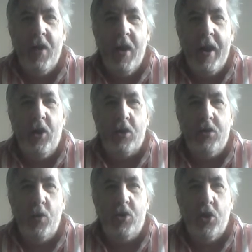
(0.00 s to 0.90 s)
It got
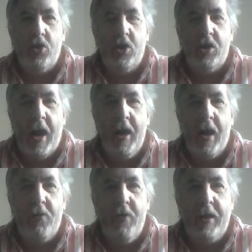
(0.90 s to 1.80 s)
to such a state that I
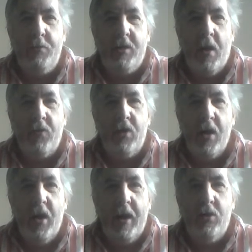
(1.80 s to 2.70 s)
raised myself
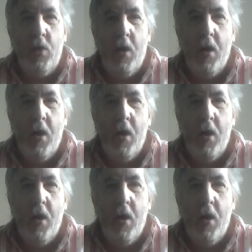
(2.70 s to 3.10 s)
into a